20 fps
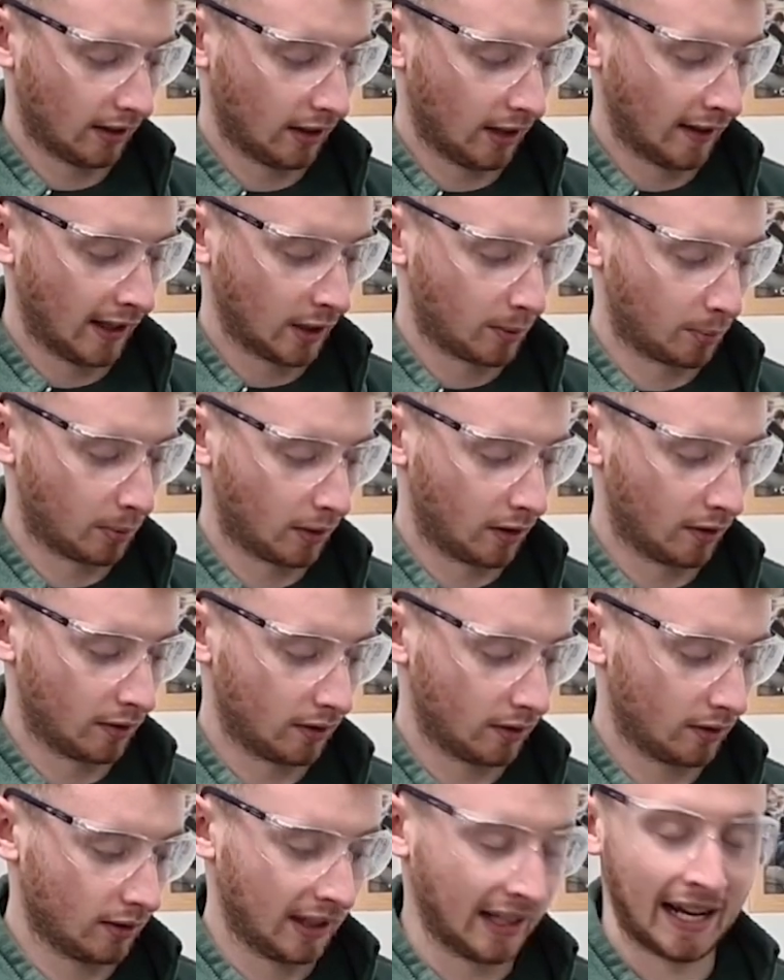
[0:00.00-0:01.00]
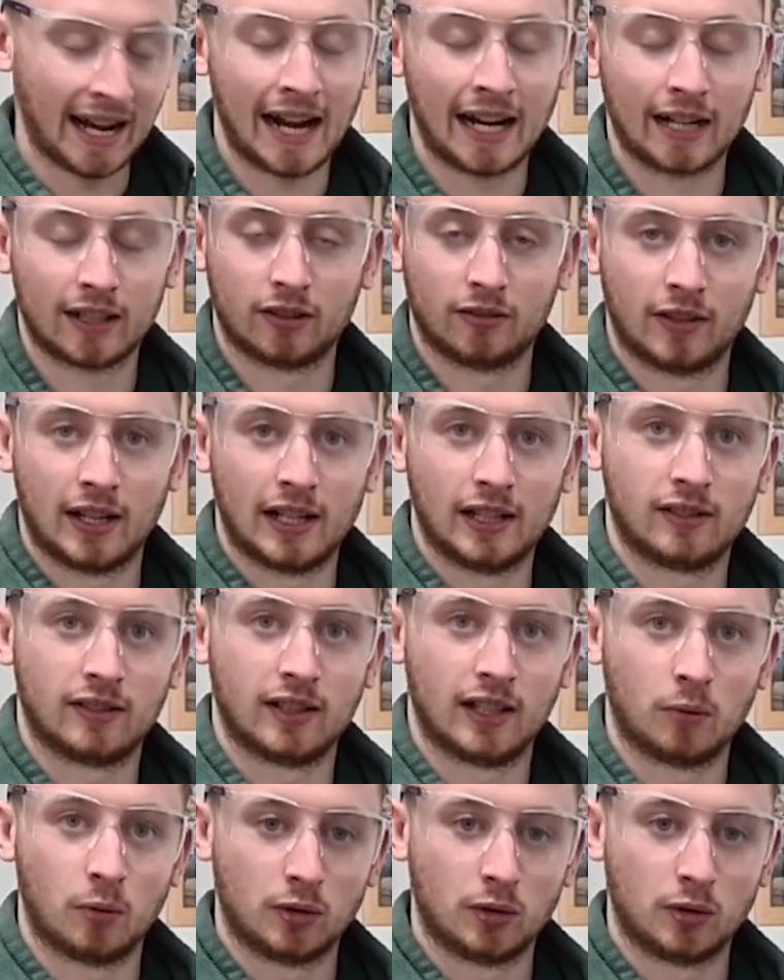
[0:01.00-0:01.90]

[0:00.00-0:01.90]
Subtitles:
and that's because it activates it.